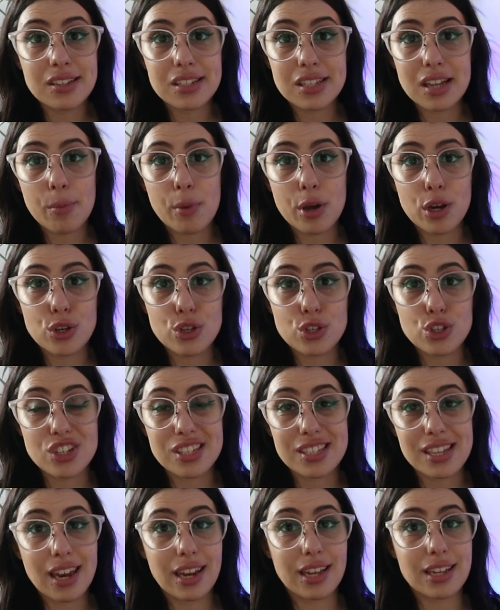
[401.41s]
someone who's
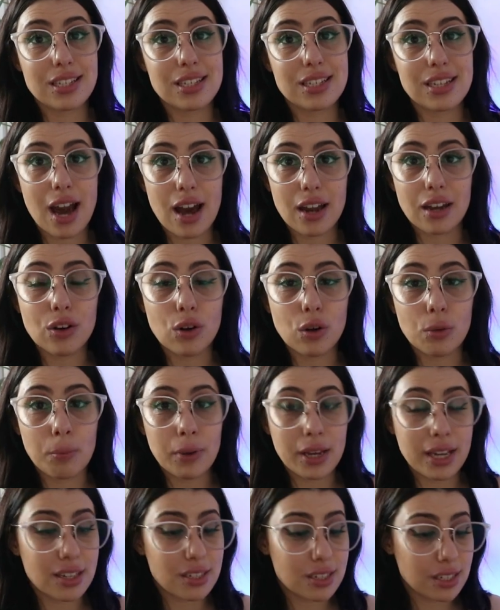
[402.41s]
just getting started on
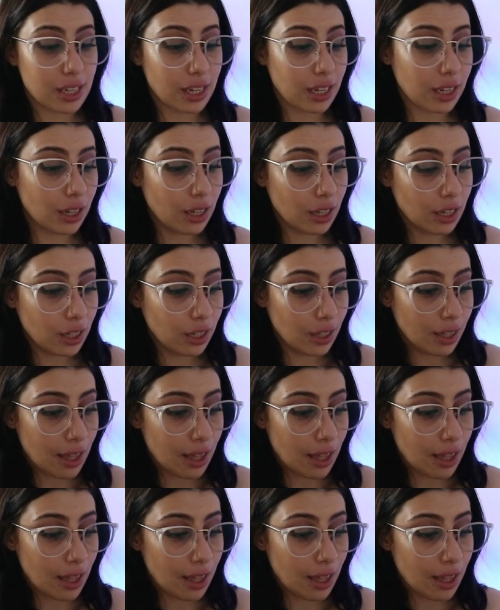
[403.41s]
PC,